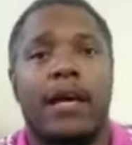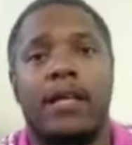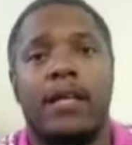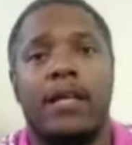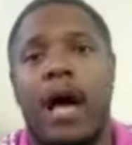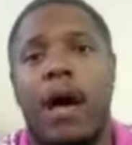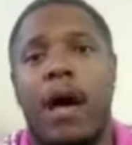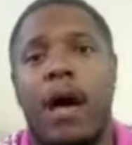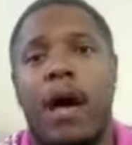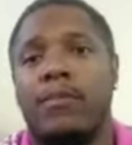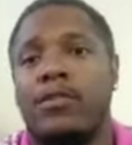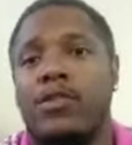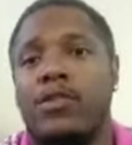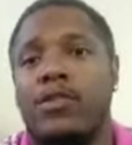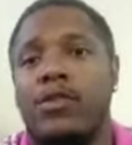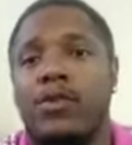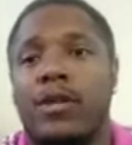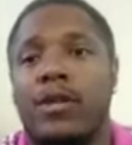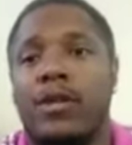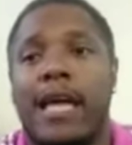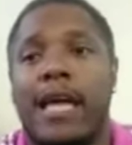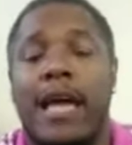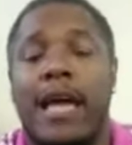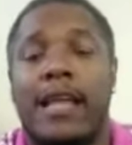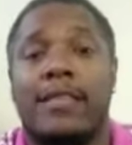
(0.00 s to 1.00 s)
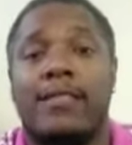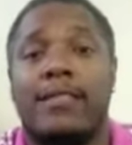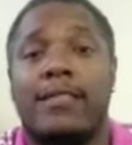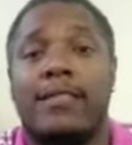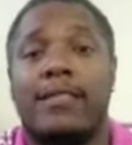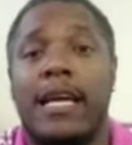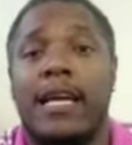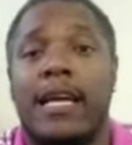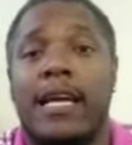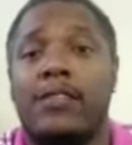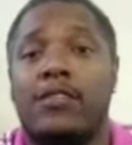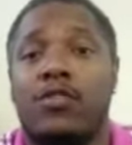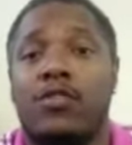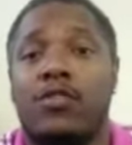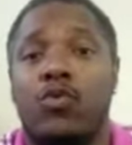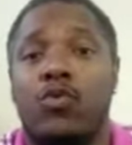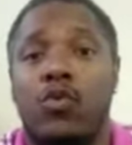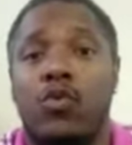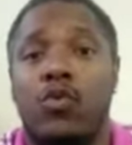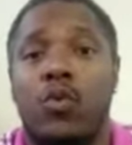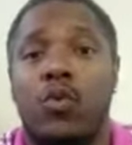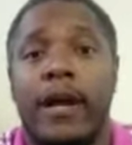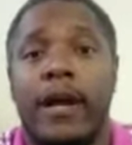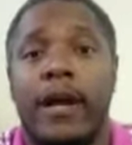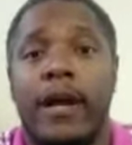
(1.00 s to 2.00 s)
an opportunity at a state
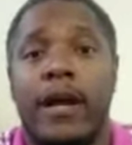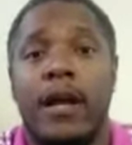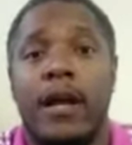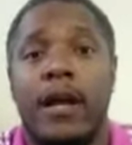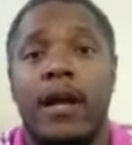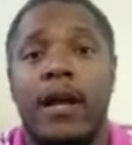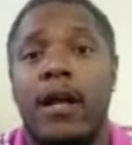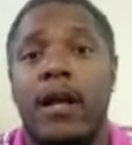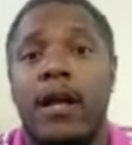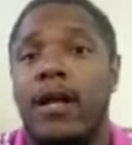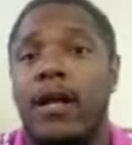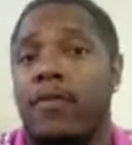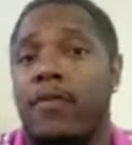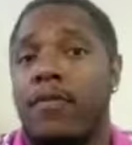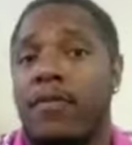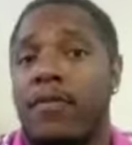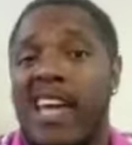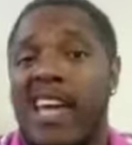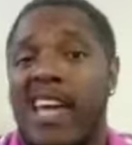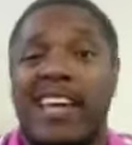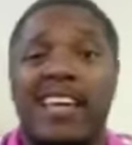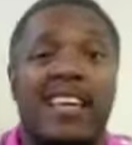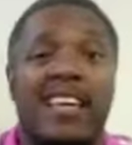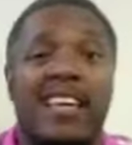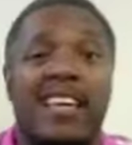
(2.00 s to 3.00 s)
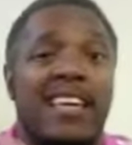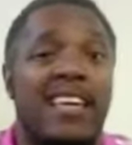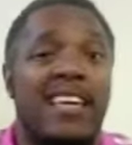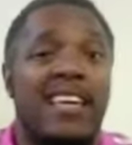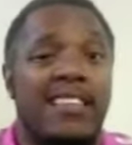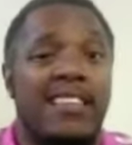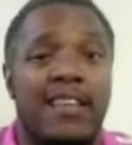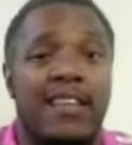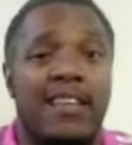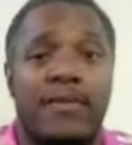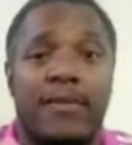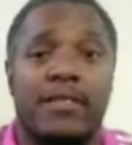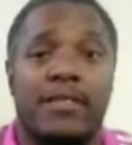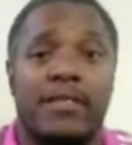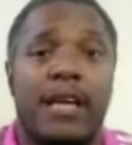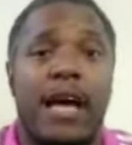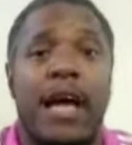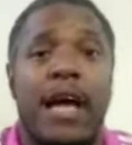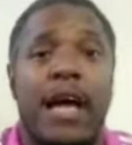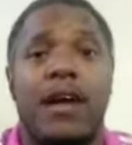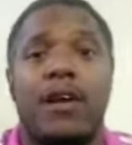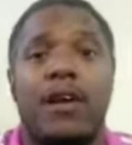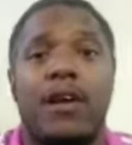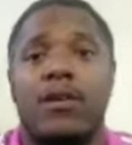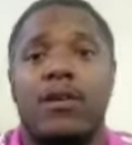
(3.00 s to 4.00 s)
school where they can get their
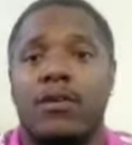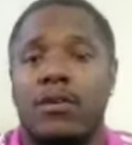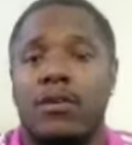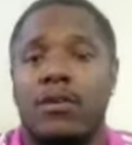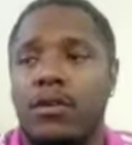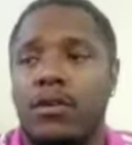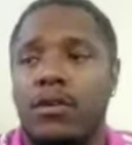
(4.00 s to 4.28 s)
entire,